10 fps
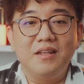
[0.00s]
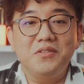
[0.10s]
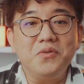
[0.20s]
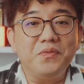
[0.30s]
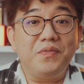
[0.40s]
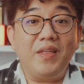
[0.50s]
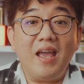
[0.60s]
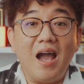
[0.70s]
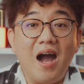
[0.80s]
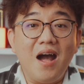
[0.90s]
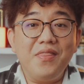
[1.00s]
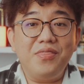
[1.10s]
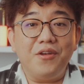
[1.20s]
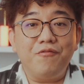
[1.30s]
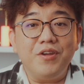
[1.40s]
So there are
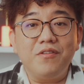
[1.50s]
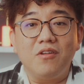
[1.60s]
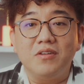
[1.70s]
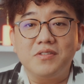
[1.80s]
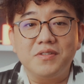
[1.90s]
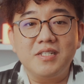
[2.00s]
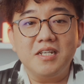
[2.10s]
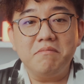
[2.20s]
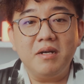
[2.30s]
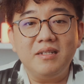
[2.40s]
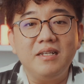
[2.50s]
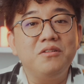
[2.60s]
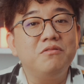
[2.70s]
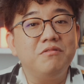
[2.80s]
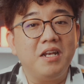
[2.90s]
different nozzles here, but they
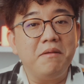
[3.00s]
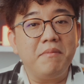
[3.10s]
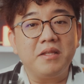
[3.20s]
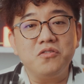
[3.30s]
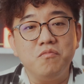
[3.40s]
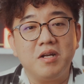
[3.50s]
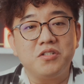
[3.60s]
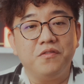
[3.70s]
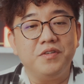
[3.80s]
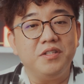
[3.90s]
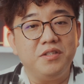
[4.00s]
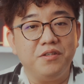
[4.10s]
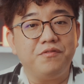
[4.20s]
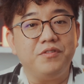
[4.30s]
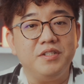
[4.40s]
don't really make too much of a
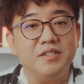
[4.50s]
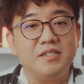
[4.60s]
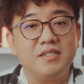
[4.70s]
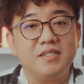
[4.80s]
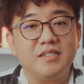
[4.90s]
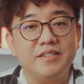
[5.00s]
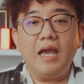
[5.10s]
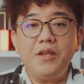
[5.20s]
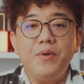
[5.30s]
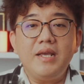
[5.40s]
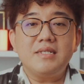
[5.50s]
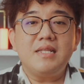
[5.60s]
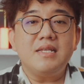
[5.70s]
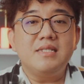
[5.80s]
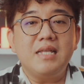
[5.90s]
difference. Anyways,
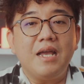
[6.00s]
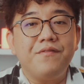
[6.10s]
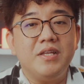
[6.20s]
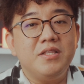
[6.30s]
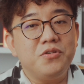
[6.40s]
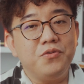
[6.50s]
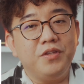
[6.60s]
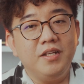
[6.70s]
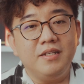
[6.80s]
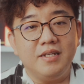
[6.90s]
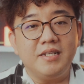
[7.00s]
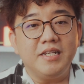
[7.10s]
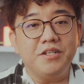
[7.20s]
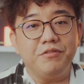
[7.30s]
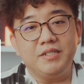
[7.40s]
let's dive into the
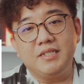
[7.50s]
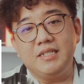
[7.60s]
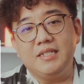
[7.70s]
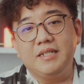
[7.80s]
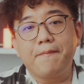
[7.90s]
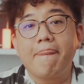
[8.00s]
nitty-gritty.